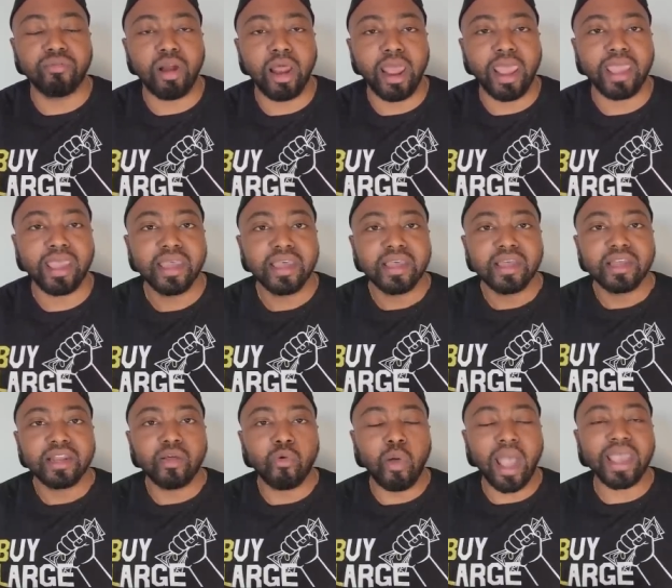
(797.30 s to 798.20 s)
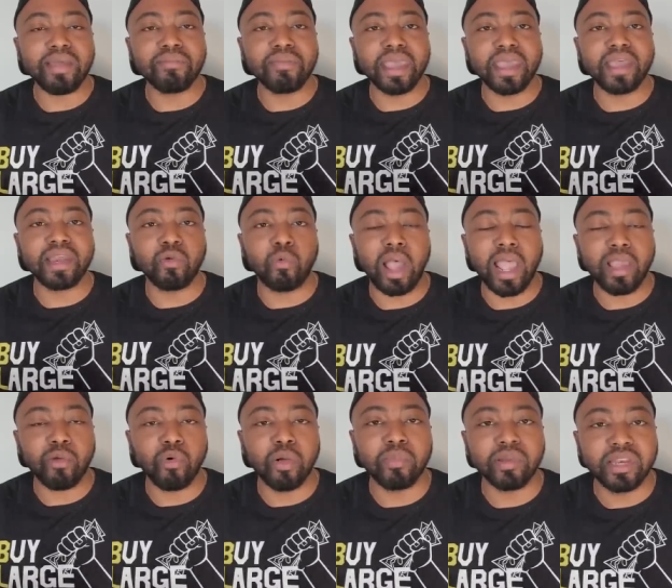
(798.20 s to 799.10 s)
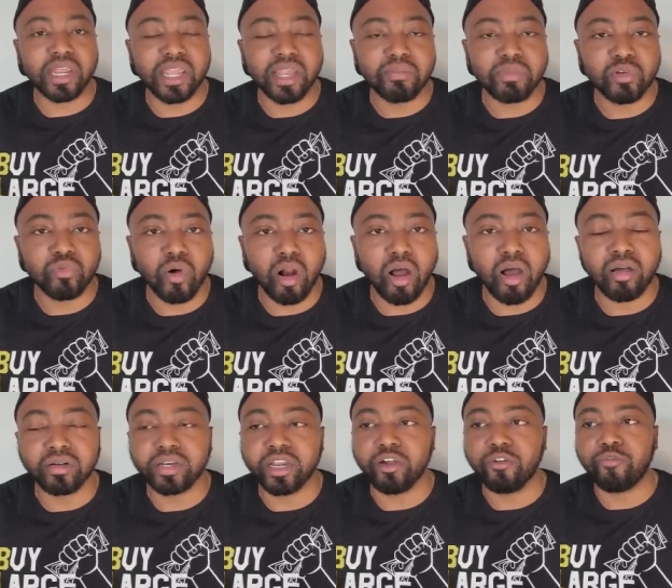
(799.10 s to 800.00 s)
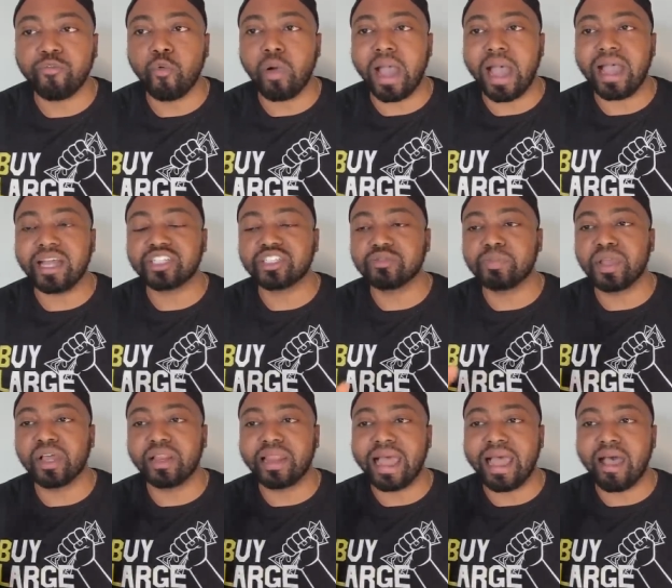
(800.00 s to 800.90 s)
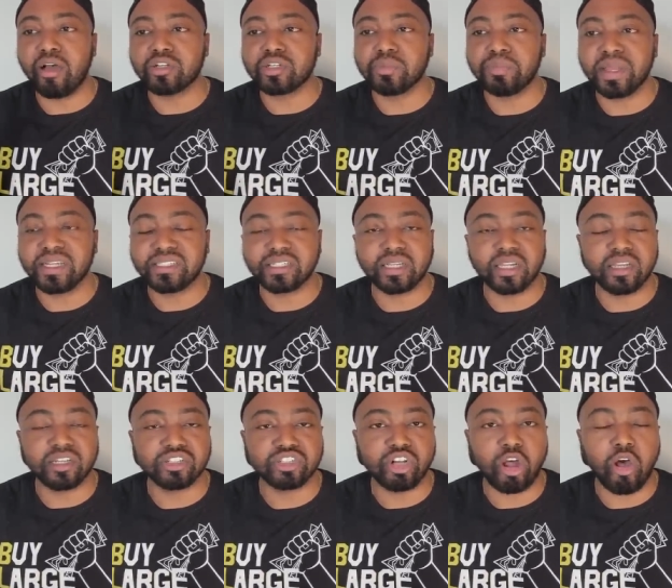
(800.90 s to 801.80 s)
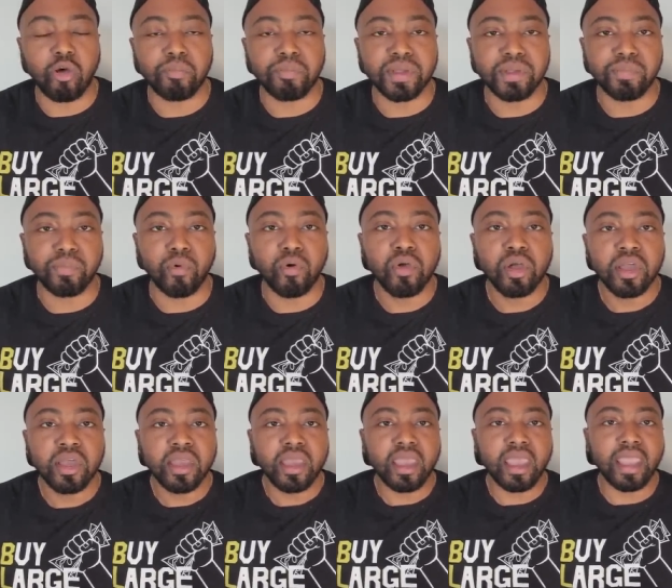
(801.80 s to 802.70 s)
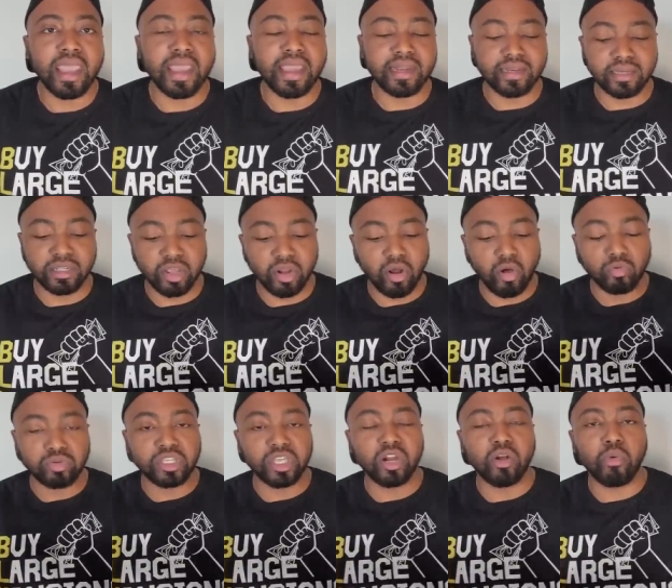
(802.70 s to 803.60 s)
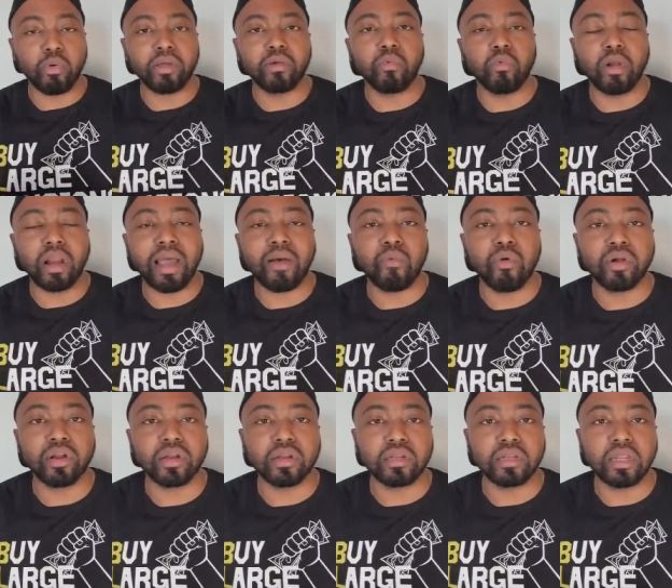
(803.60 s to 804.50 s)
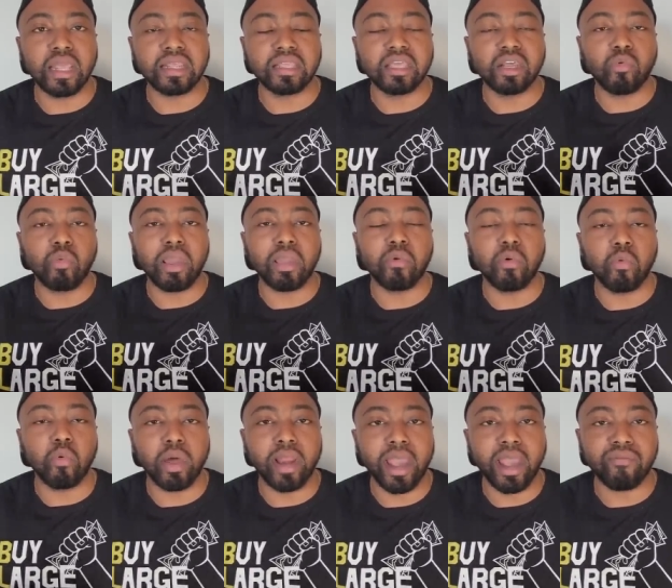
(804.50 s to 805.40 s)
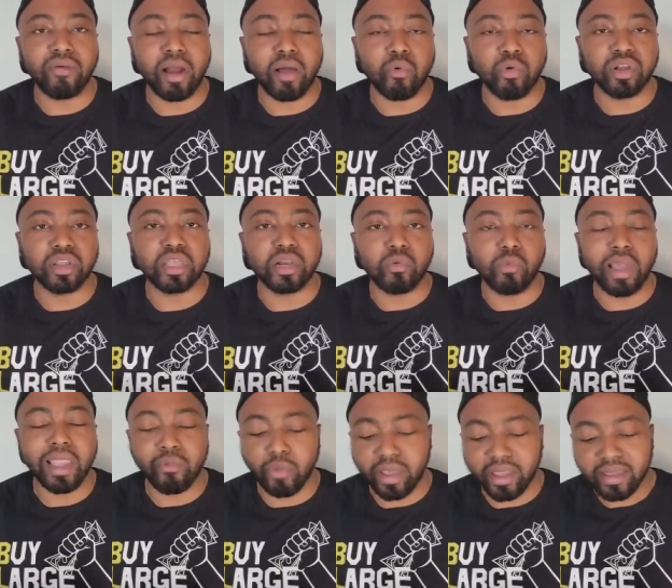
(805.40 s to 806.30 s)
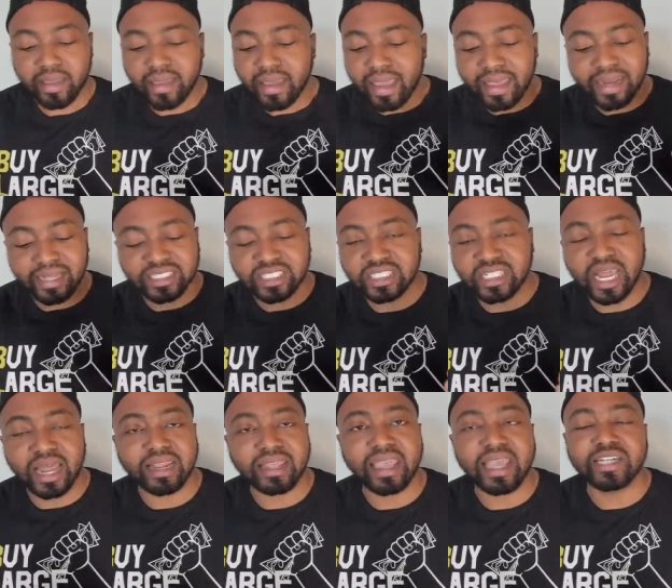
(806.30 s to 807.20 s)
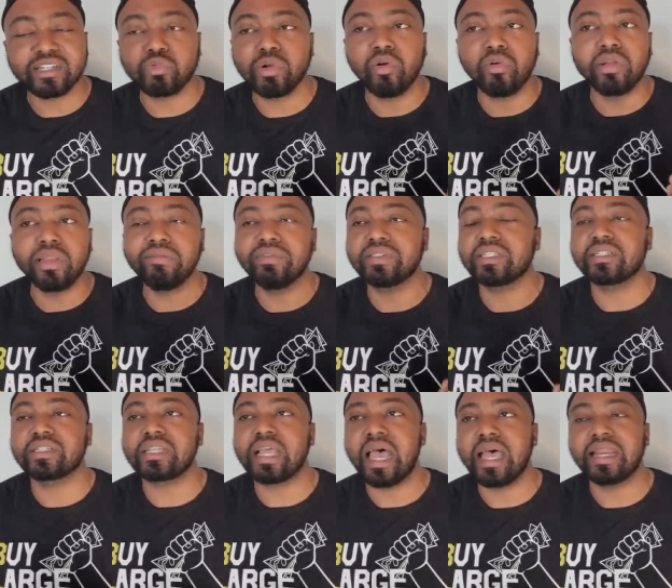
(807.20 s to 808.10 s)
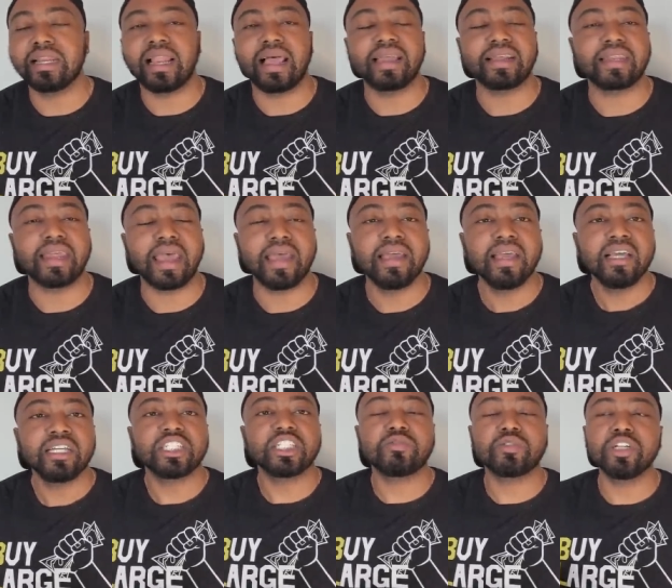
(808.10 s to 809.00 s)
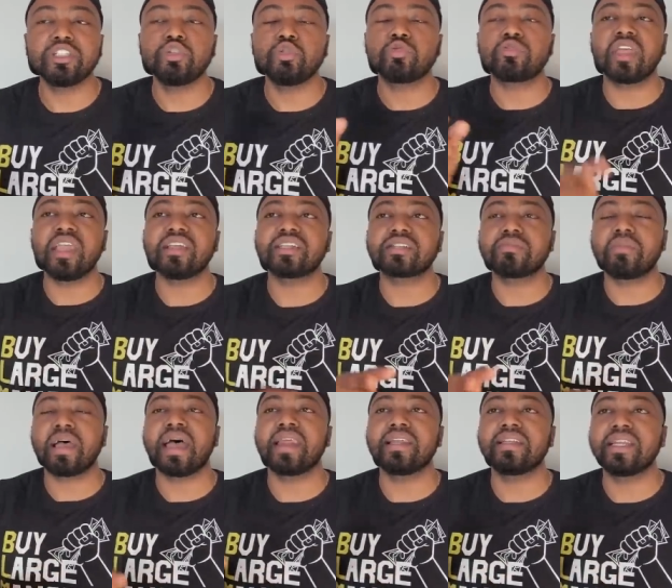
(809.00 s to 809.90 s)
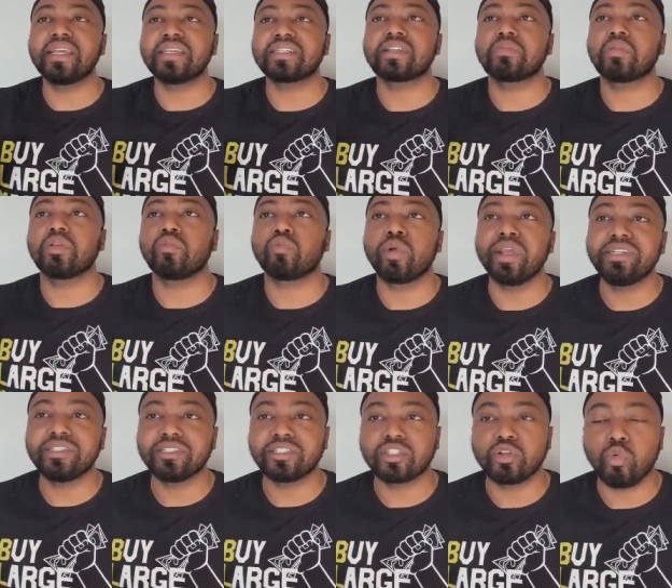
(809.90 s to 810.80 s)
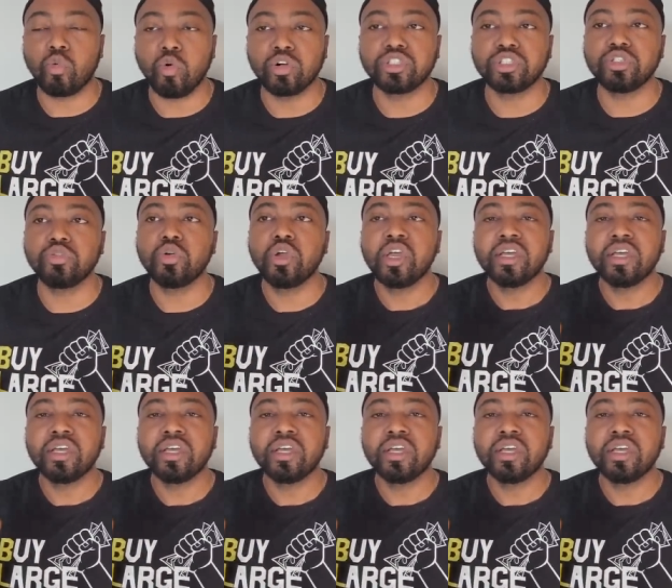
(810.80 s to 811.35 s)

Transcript: right? The white man, the white woman did me wrong, therefore I should be allowed to basically assault people and you know get away with what I want to and get away with whatever I want to get away with. And that's just not the case. We don't live in society like that. Just because you think somebody did something racist towards you